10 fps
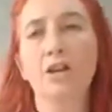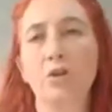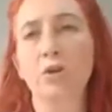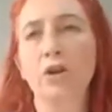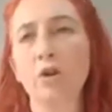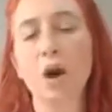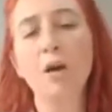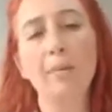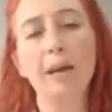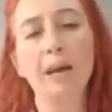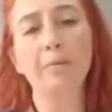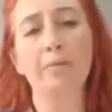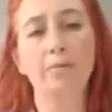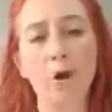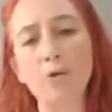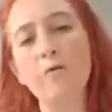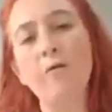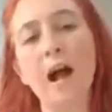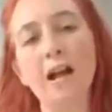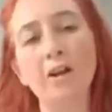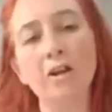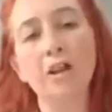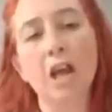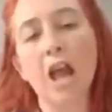you are being profiled